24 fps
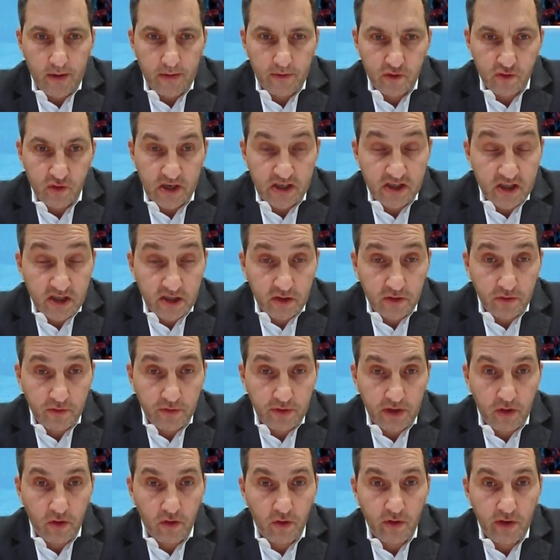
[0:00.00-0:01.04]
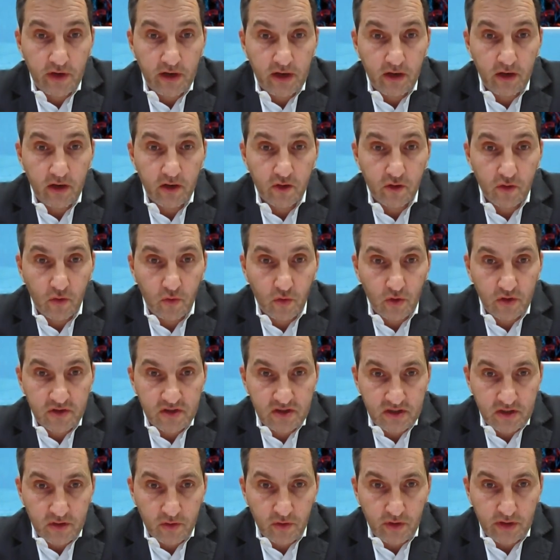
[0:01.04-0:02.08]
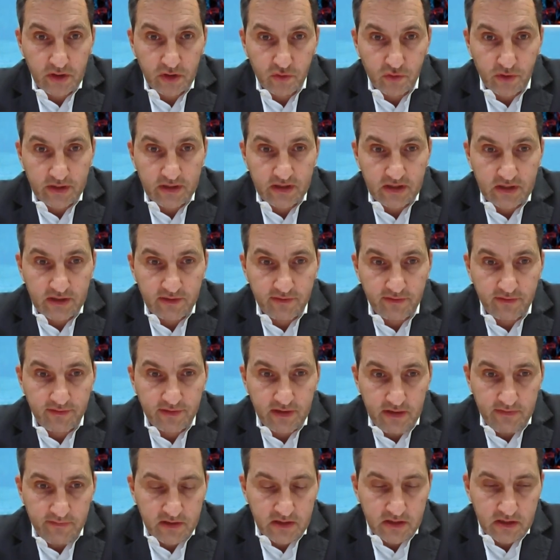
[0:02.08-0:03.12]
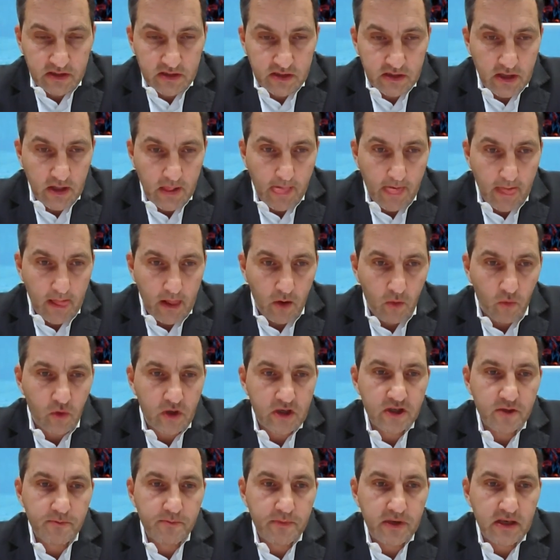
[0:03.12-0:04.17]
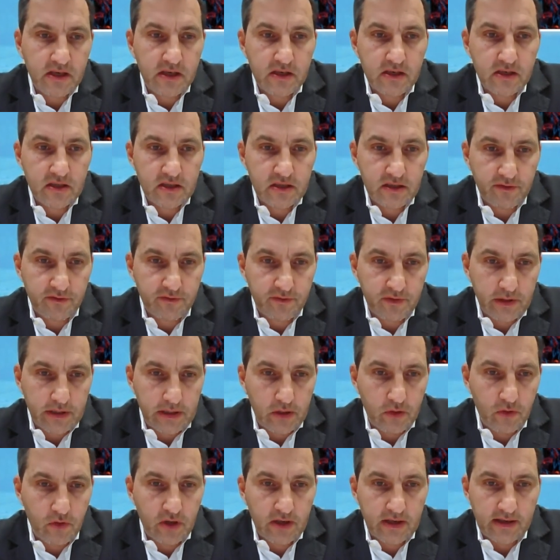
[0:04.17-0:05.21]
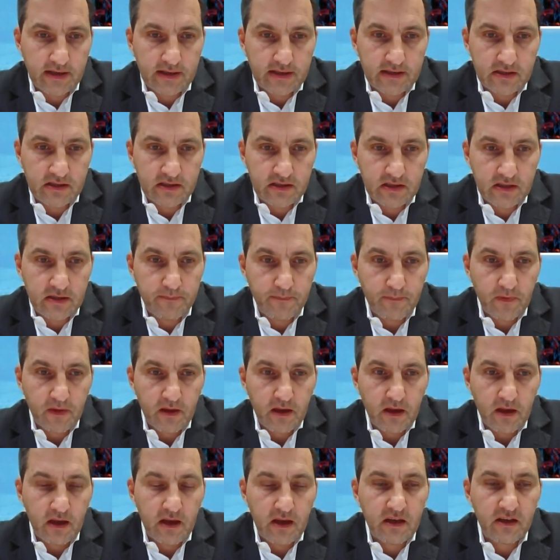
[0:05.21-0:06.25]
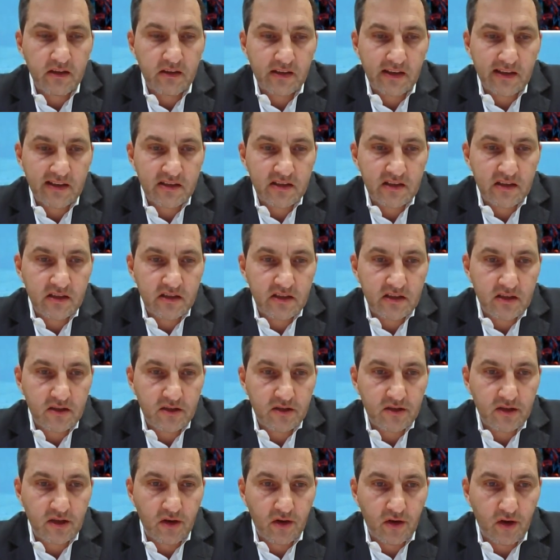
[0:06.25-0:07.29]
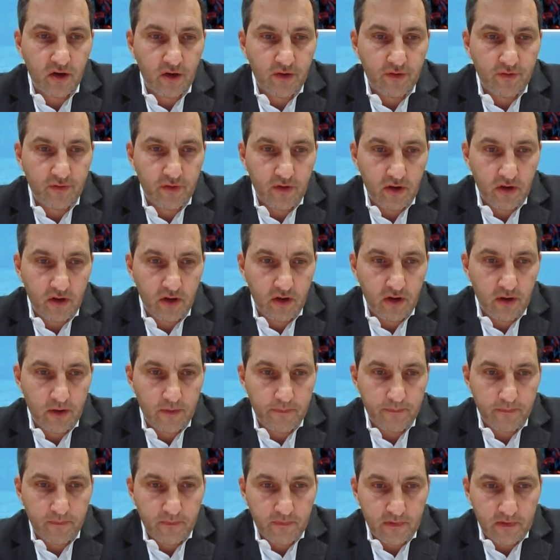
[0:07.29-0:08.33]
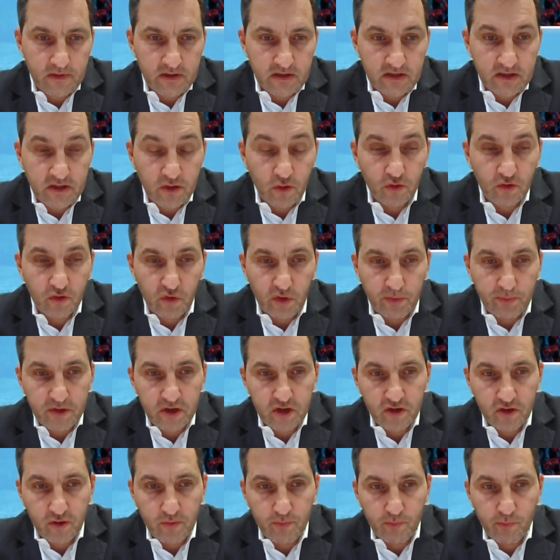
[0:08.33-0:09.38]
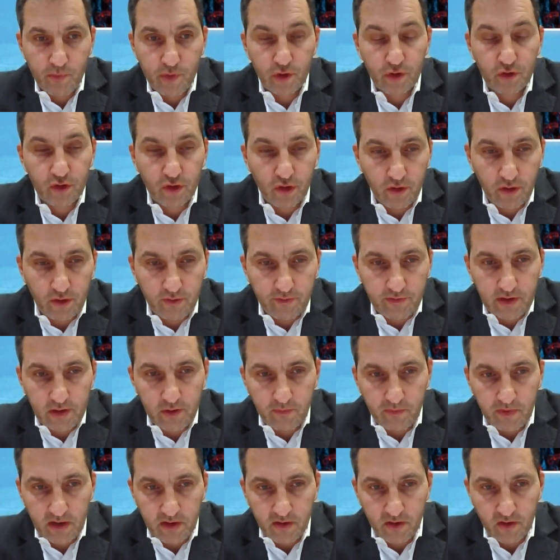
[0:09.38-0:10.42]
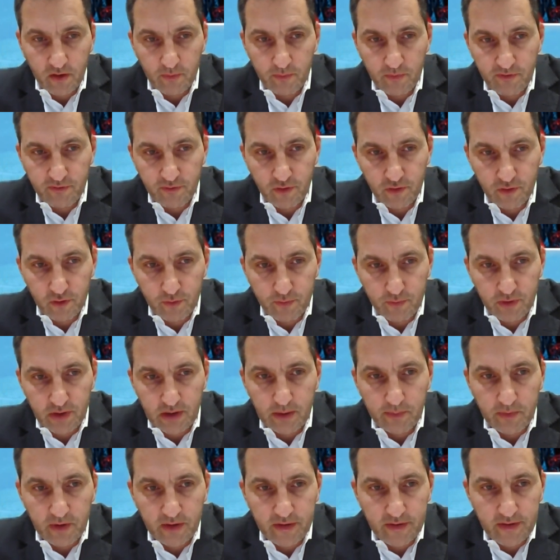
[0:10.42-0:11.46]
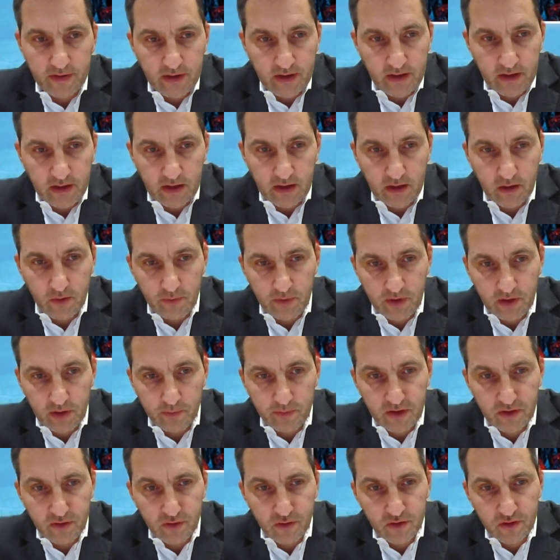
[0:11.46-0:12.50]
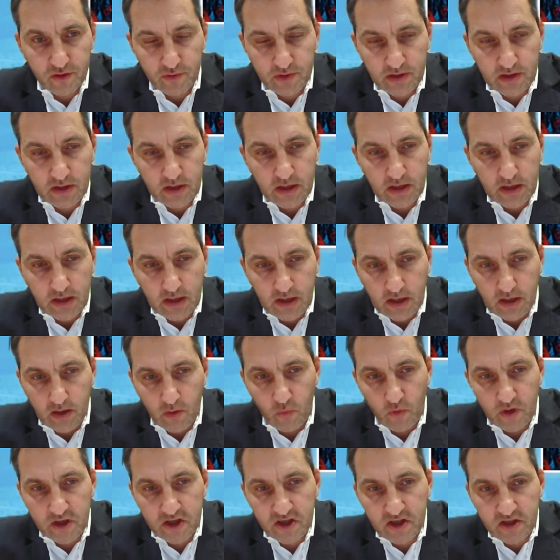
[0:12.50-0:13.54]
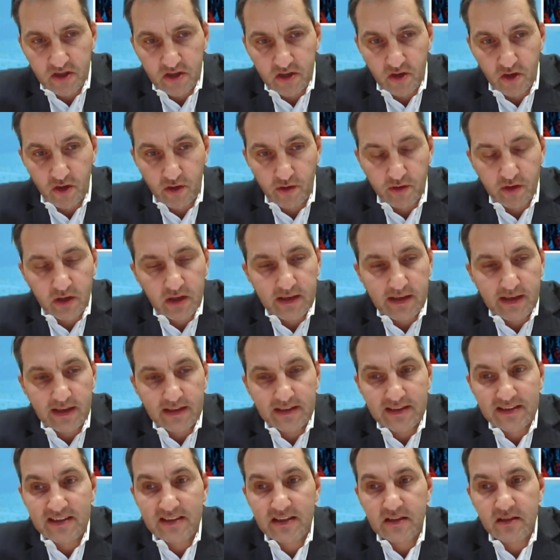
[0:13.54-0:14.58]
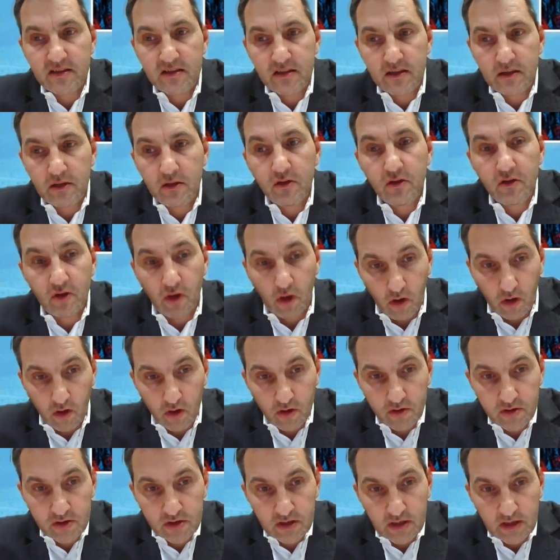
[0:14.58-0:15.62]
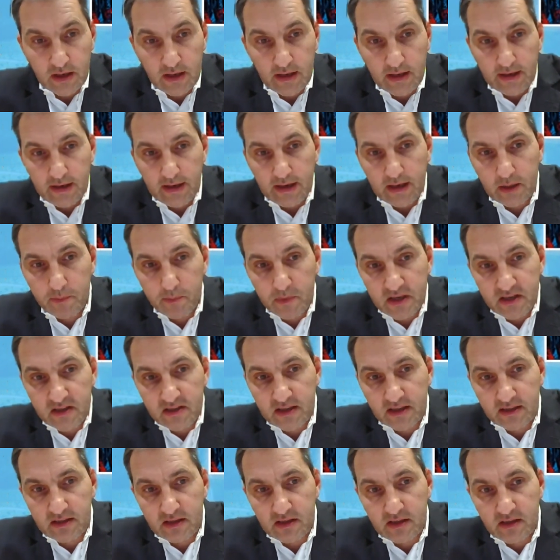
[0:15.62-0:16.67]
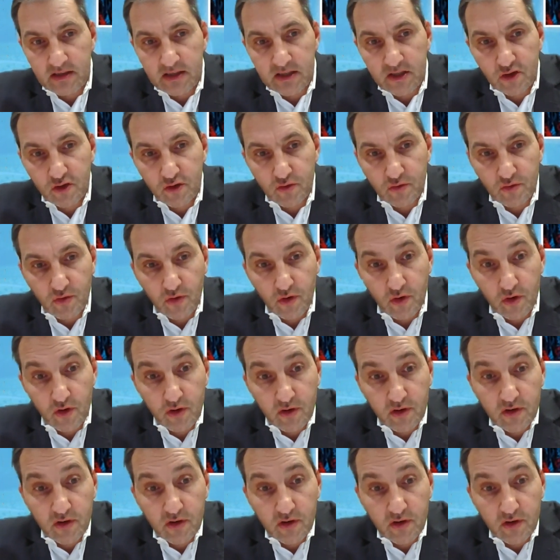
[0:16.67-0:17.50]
trajectory going towards zero in 2050, which means if we look at the intensity of CO2 emission per ton of aluminium for the primary aluminium industry, which is currently at 16 tons, it means that it needs to